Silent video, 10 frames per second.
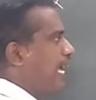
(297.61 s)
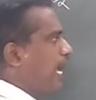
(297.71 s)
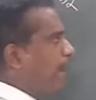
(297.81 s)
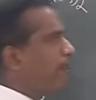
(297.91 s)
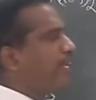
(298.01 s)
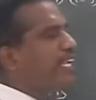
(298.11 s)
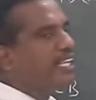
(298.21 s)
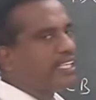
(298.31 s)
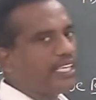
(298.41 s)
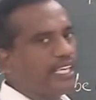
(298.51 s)

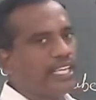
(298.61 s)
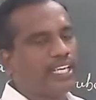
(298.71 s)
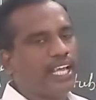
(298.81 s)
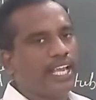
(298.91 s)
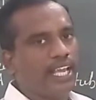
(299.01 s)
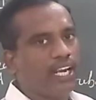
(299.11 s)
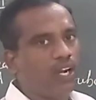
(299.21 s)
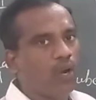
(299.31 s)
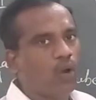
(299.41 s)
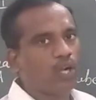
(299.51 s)
appearing in
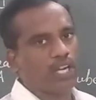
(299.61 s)
yellow